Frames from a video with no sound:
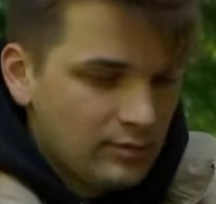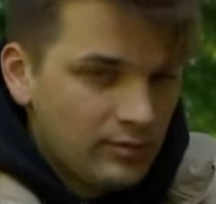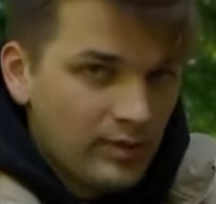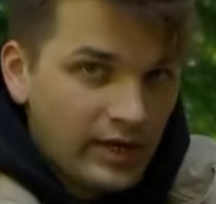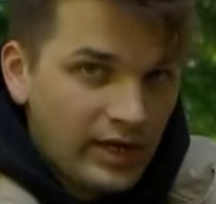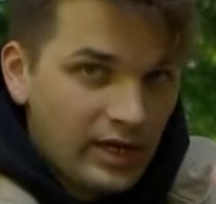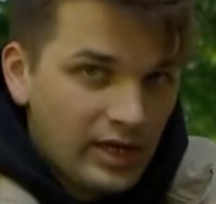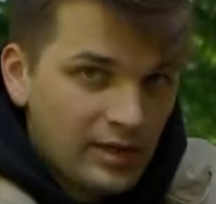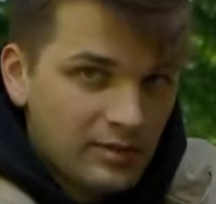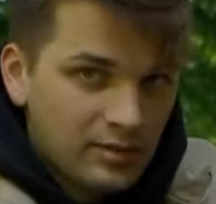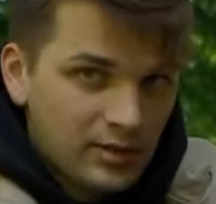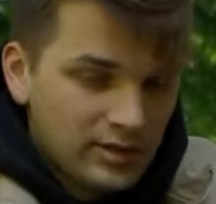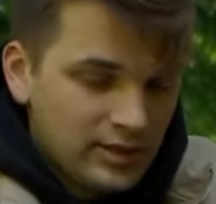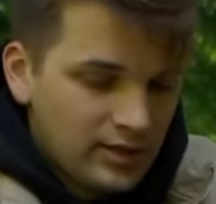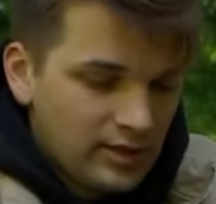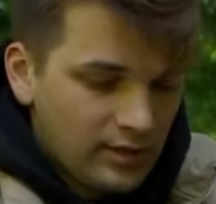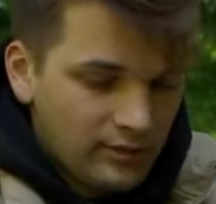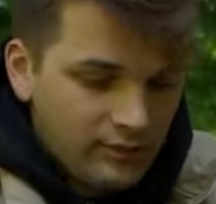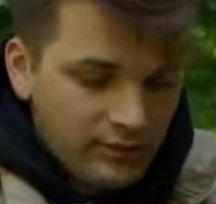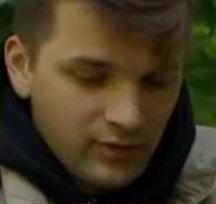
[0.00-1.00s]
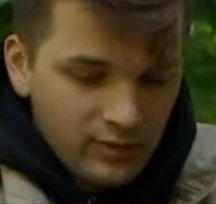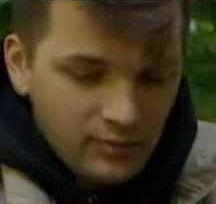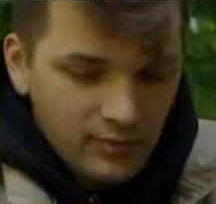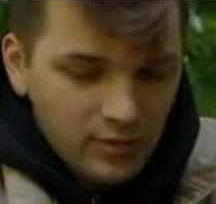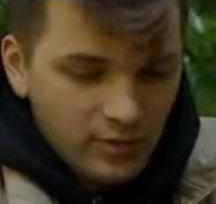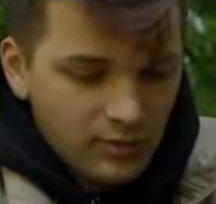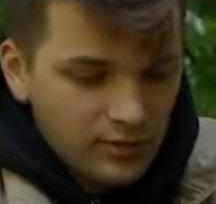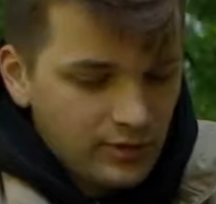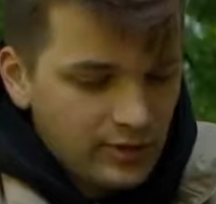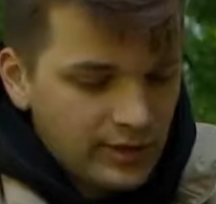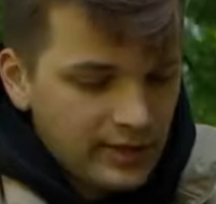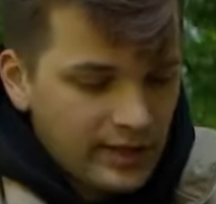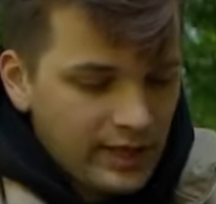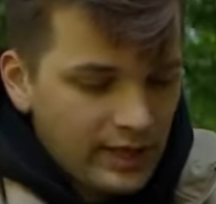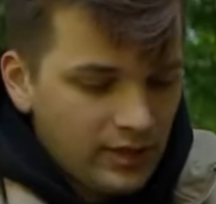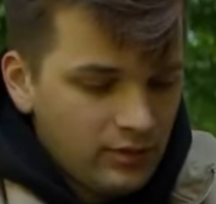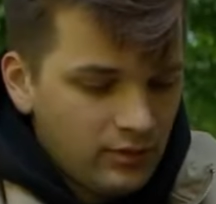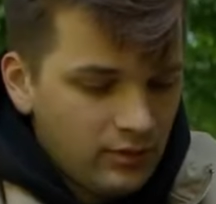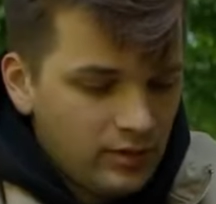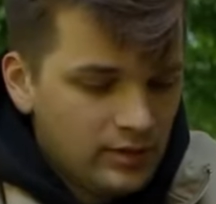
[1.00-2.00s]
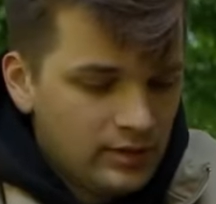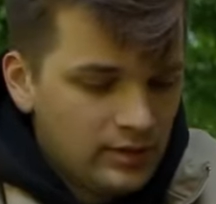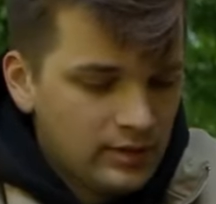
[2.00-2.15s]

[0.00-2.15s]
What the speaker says: my camera that I'm filming on right now,